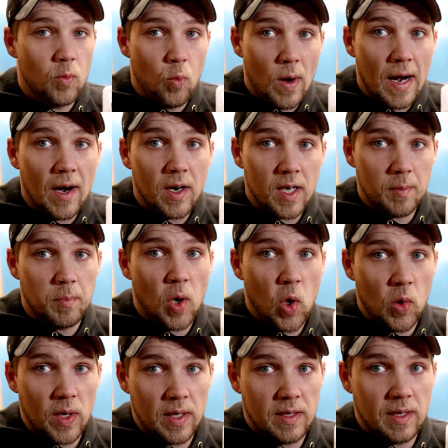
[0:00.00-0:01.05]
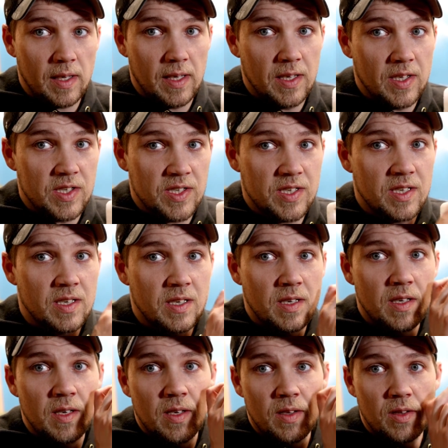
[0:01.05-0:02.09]
wear component is
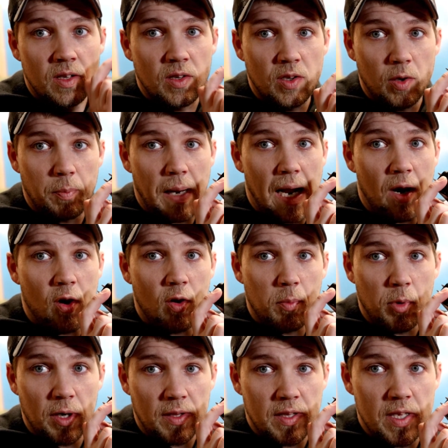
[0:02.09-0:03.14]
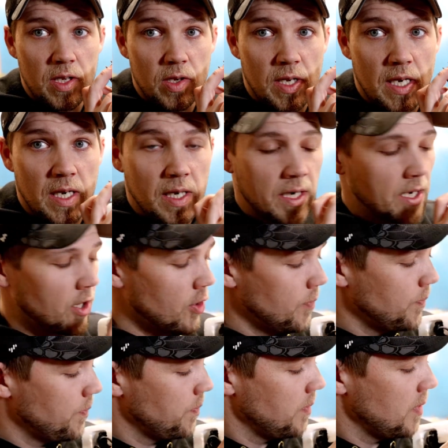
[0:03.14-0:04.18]
the little power brick that you get in here,
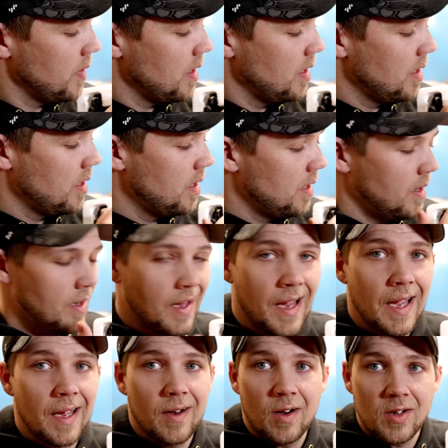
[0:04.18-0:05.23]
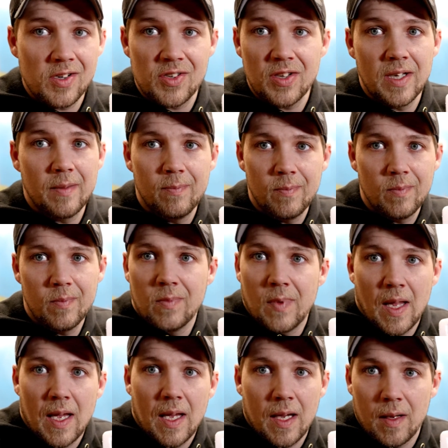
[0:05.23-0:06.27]
and honestly
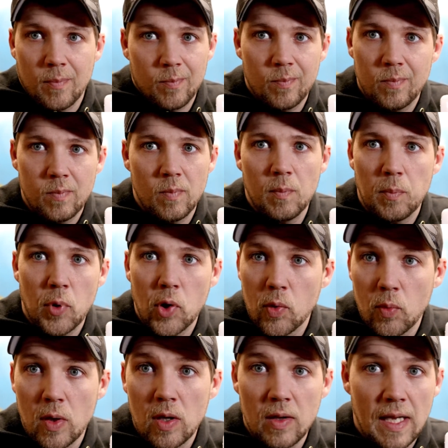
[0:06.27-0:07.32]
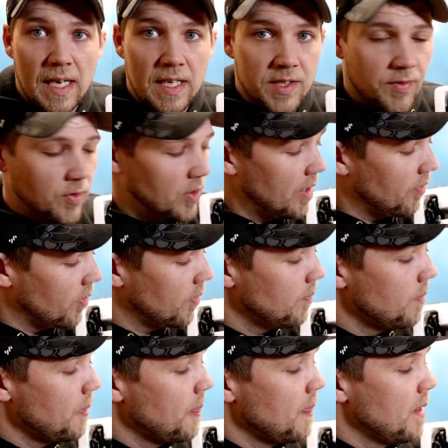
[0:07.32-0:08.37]
they pretty well last forever.
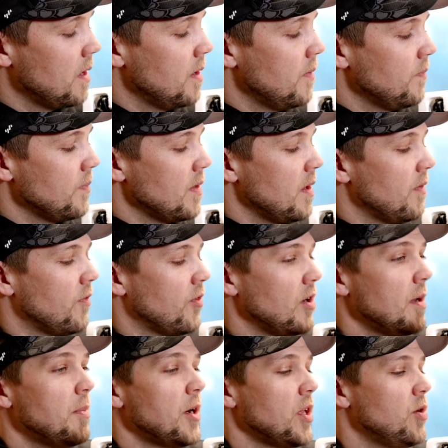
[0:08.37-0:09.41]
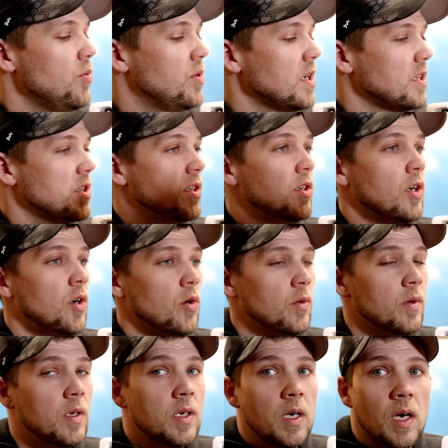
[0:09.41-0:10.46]
For anybody who doesn't
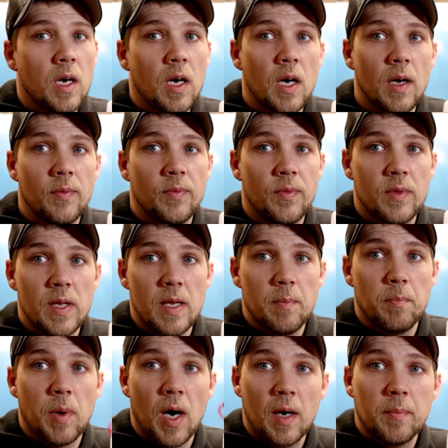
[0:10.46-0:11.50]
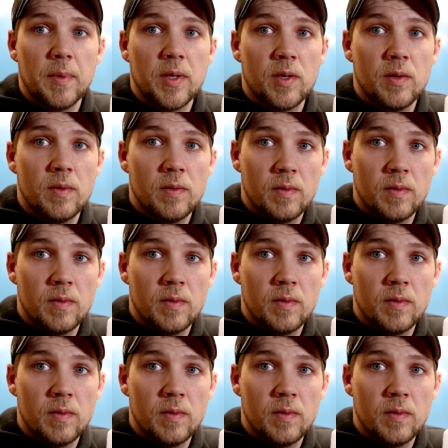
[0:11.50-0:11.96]
know, the Bachmann,